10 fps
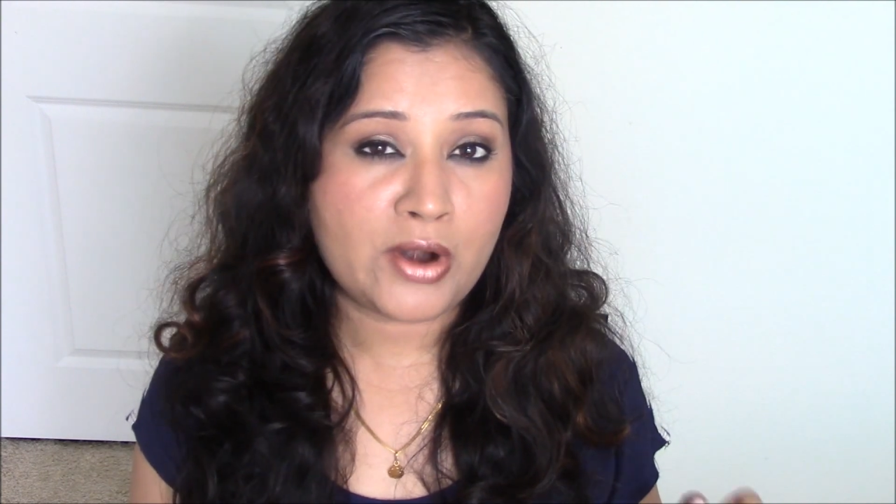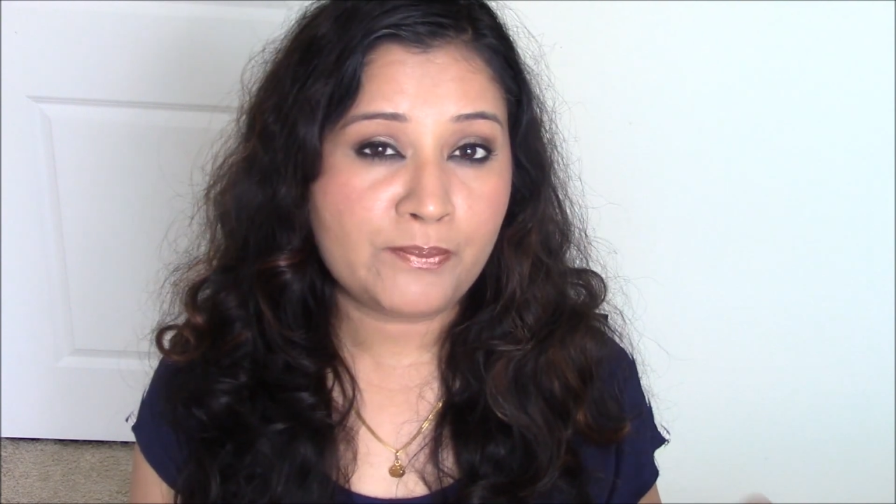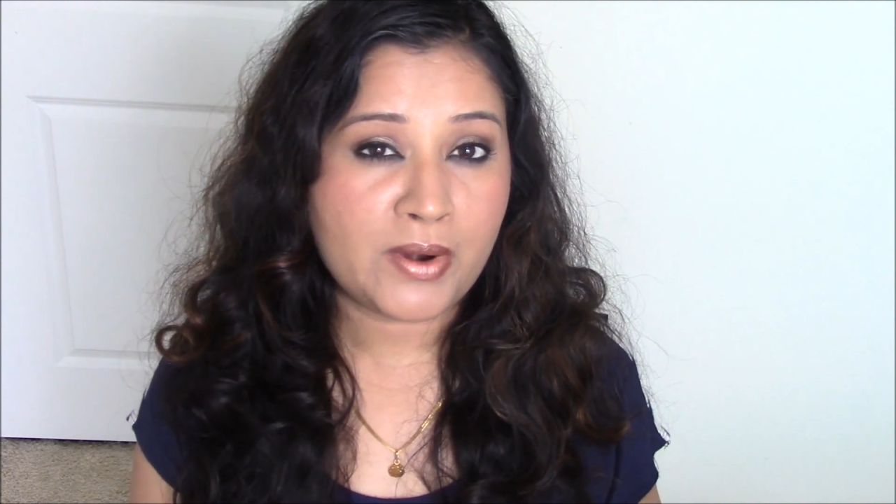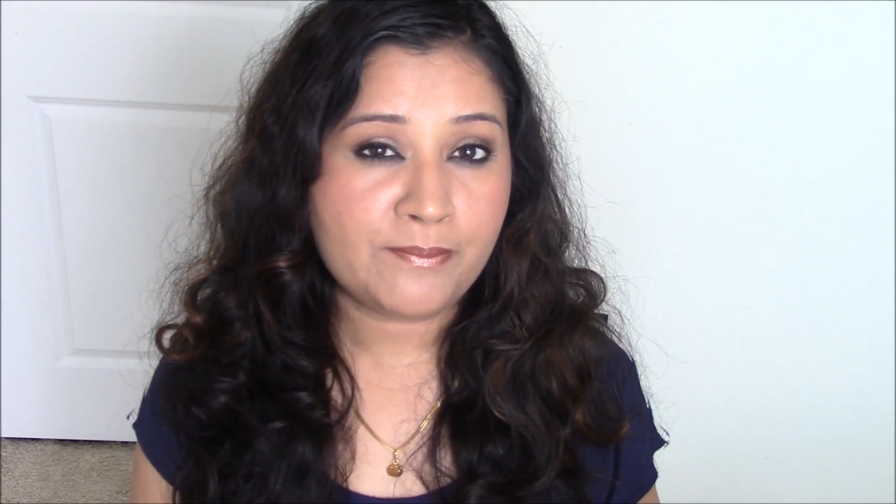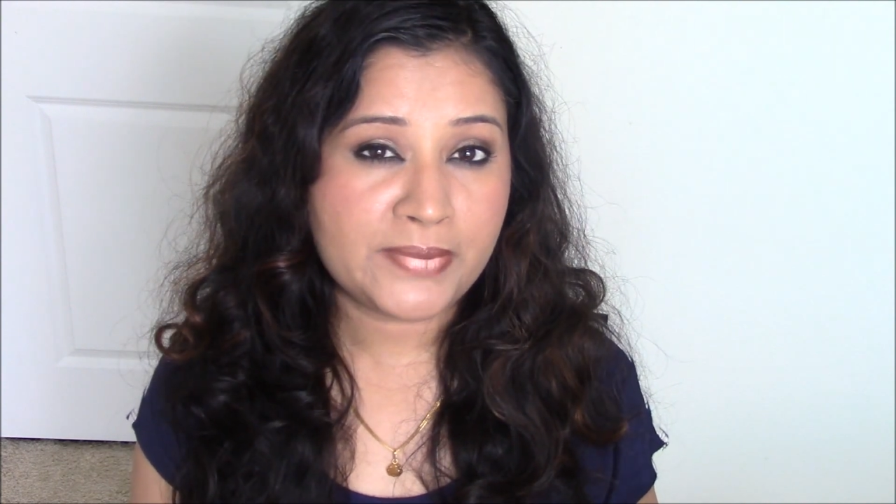
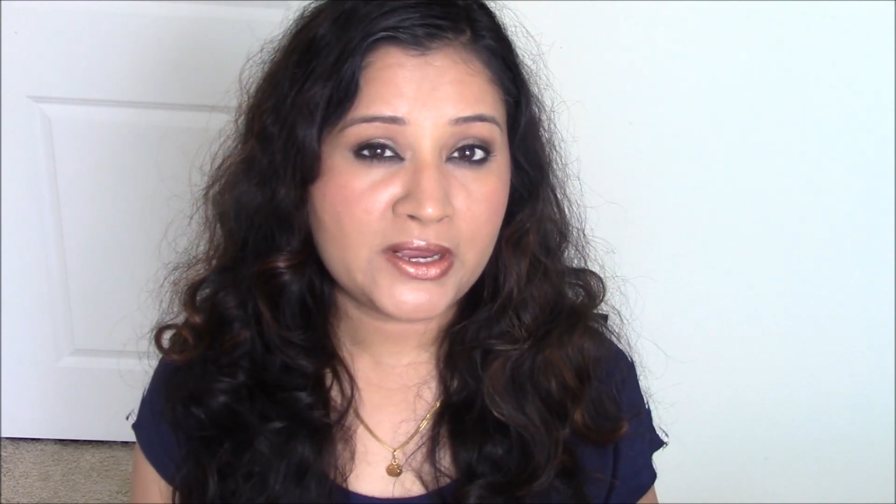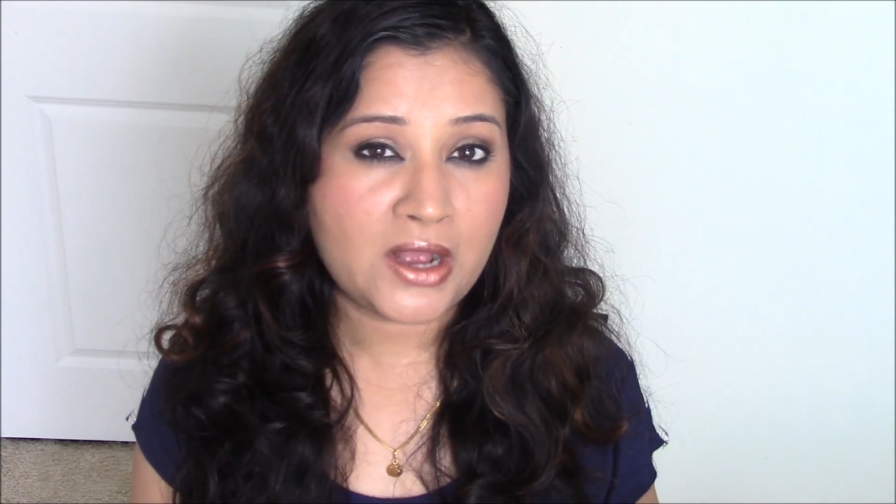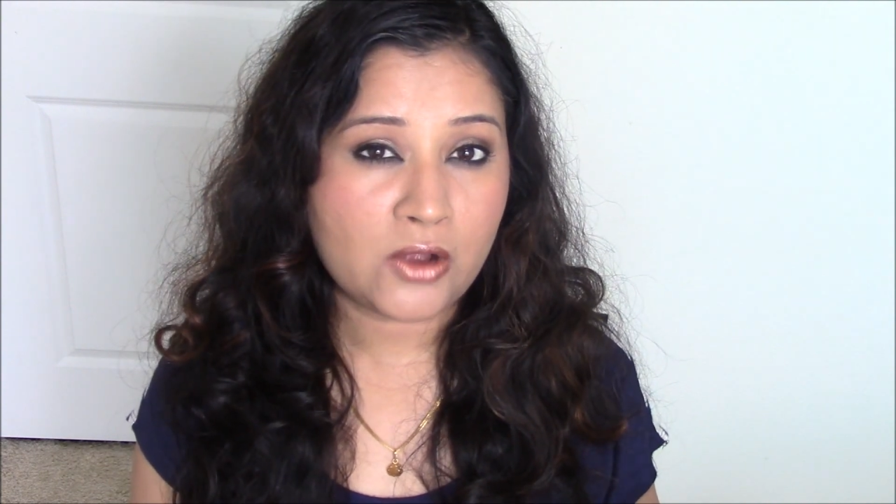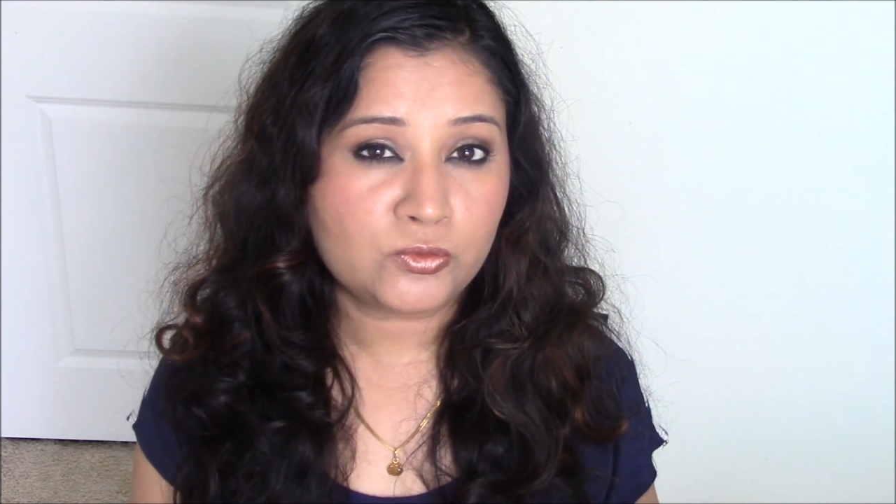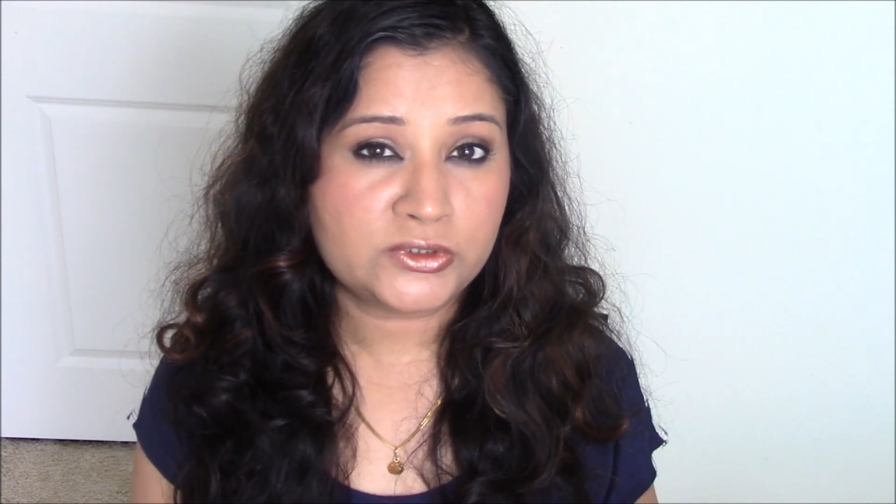pumping
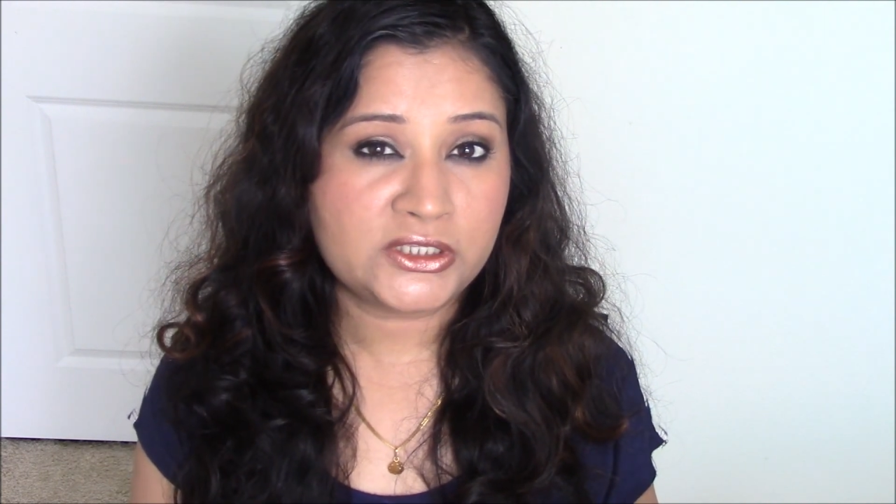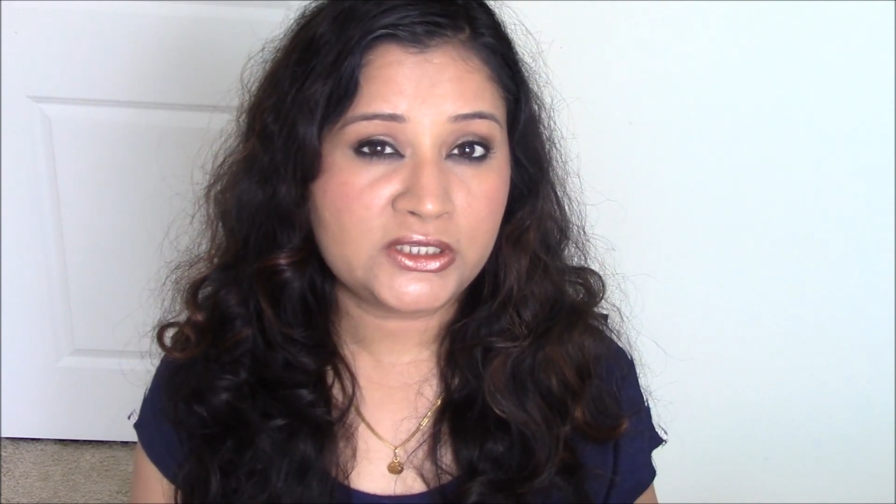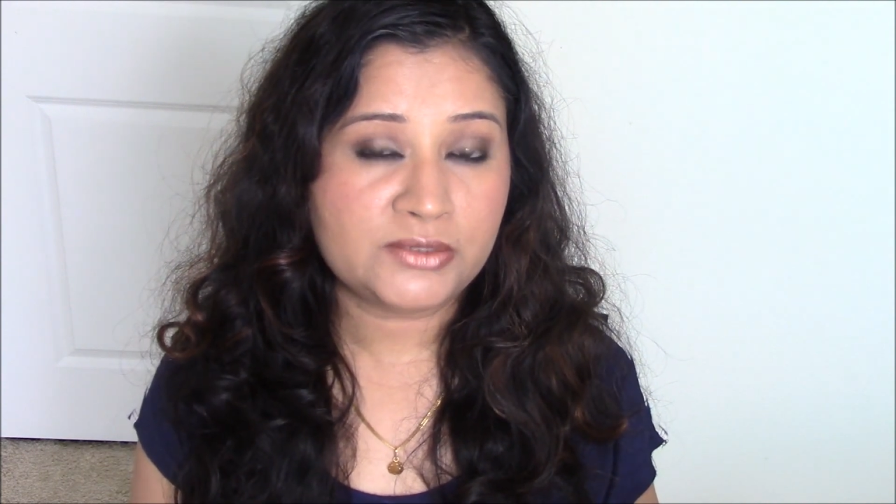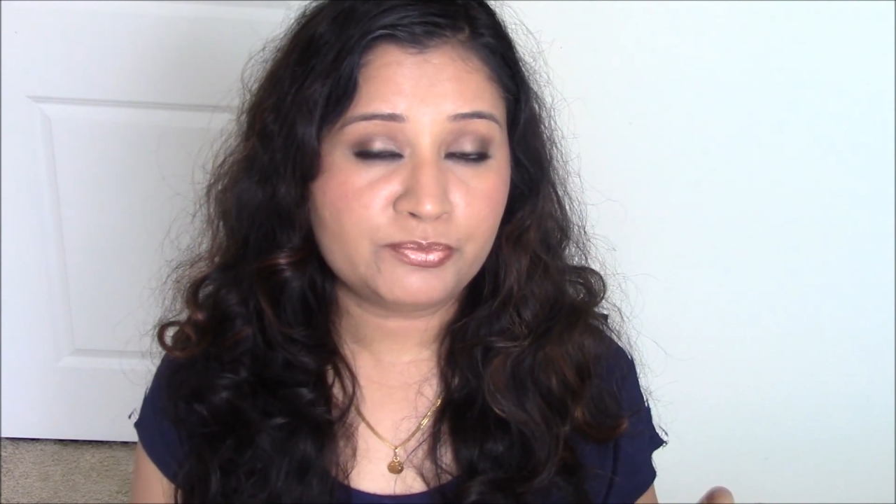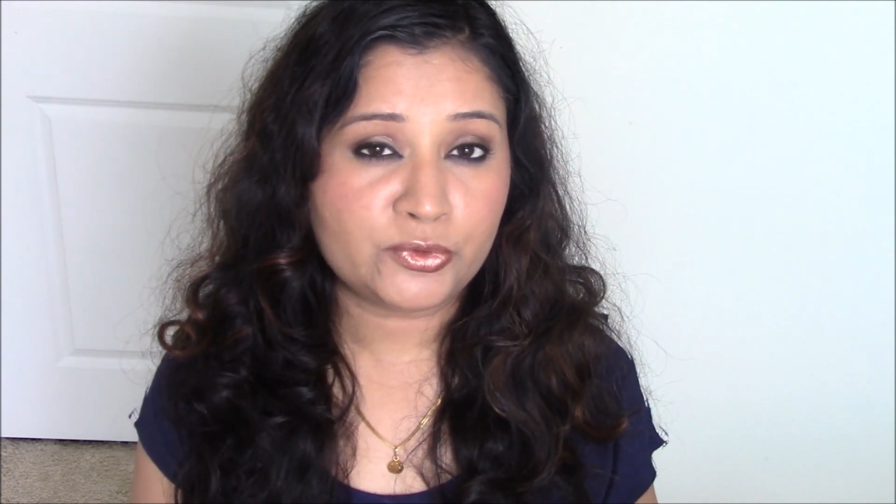out
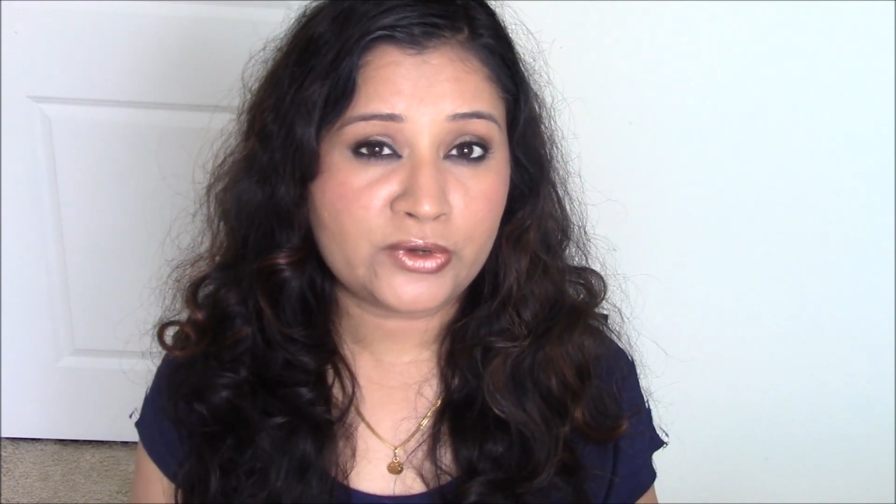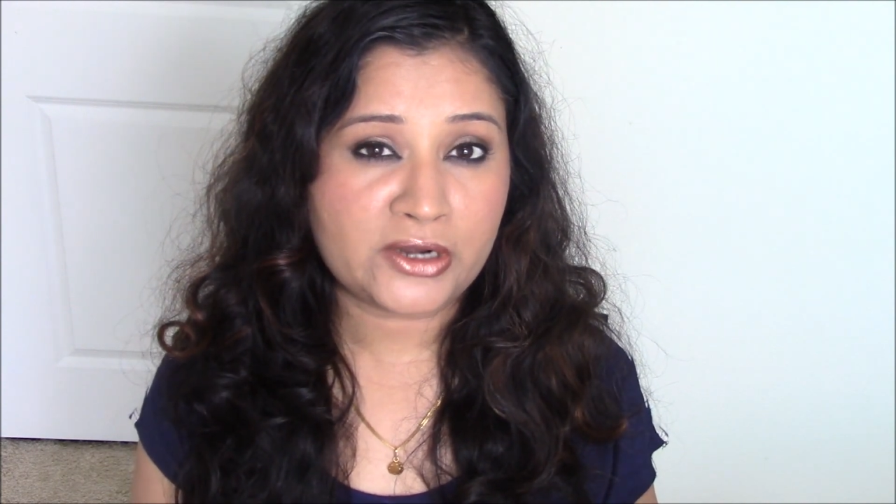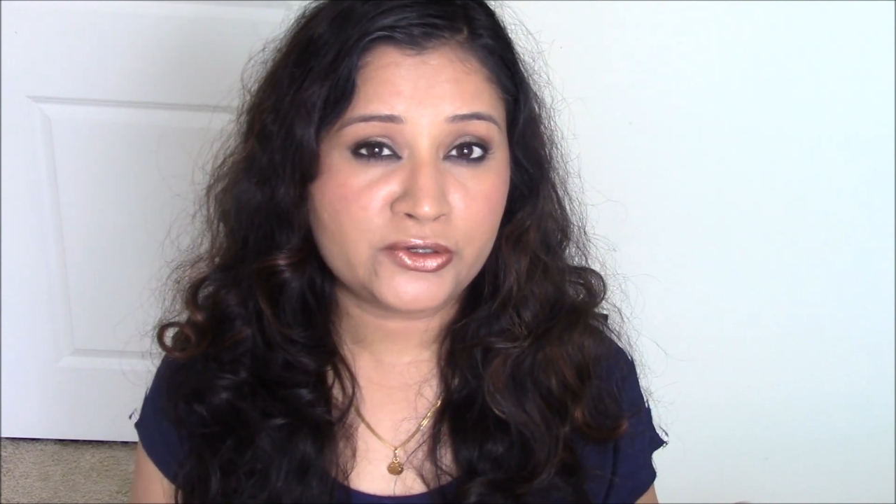the product,